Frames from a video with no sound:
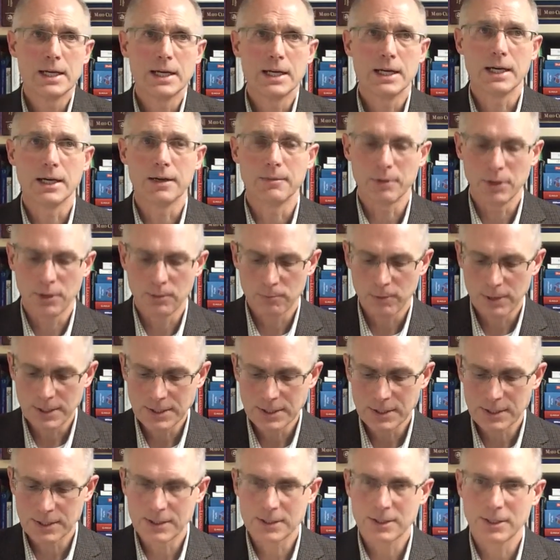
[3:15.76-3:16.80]
And it
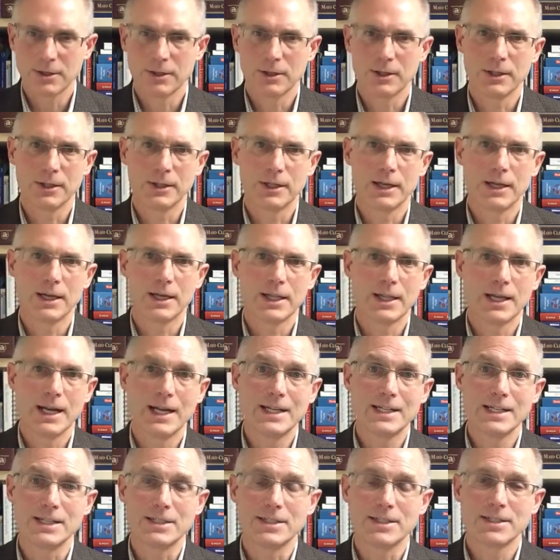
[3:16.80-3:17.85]
wasn't until the
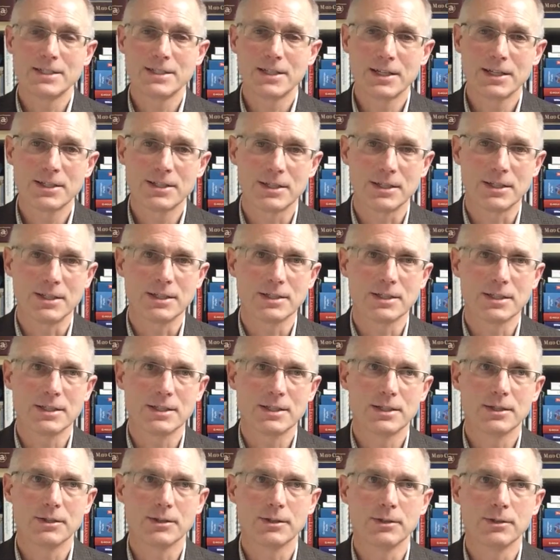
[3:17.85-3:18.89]
1960s
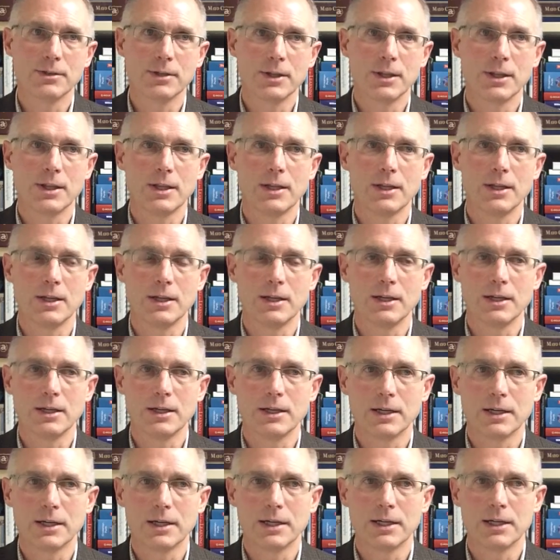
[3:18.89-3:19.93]
until the
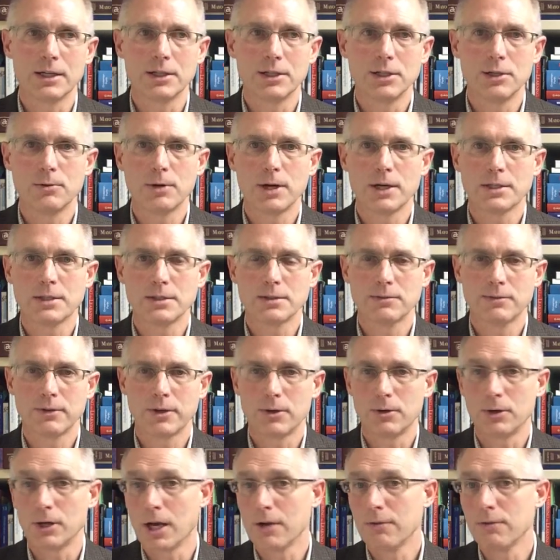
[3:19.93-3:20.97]
U.S.
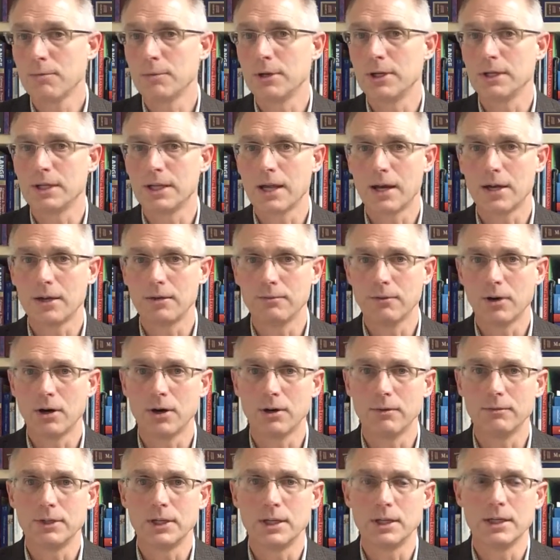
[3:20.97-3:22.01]
federal government got
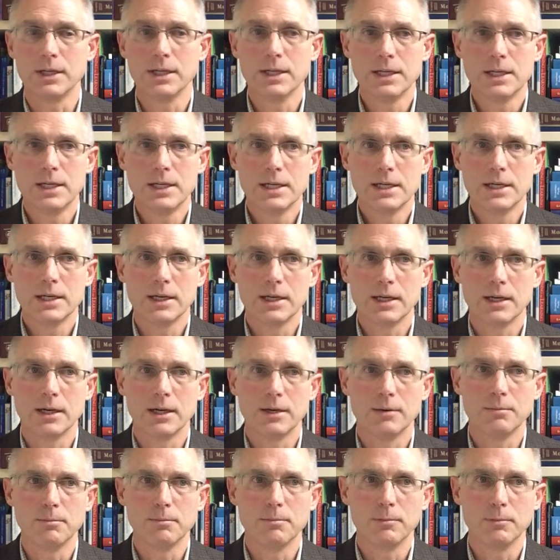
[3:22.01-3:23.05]
involved in
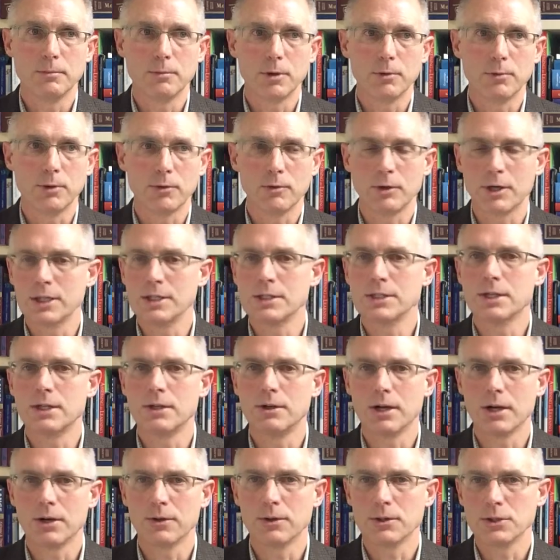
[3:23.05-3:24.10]
what we would consider
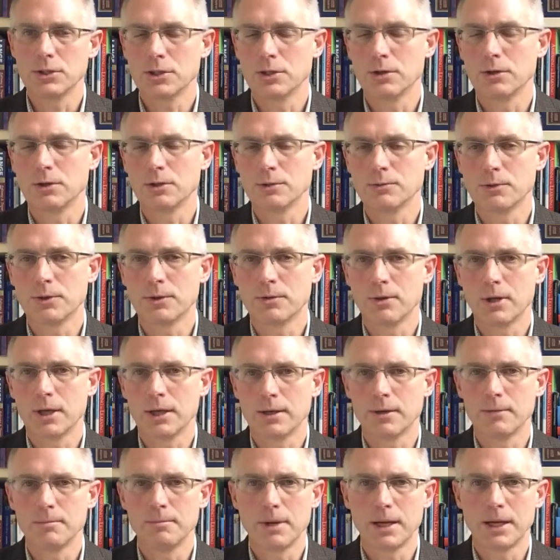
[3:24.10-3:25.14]
health insurance with
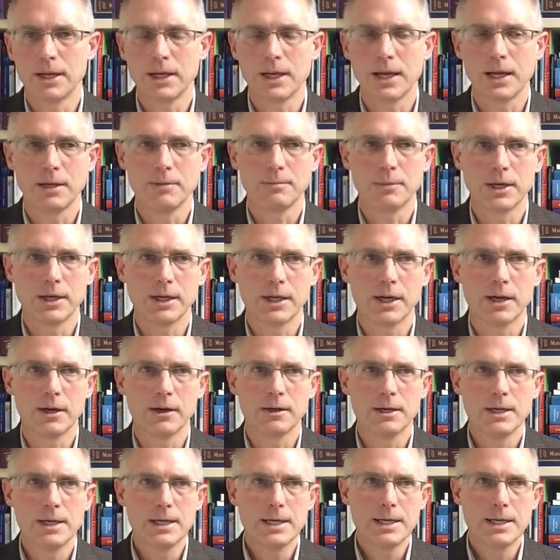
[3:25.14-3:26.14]
Medicaid, Medicare.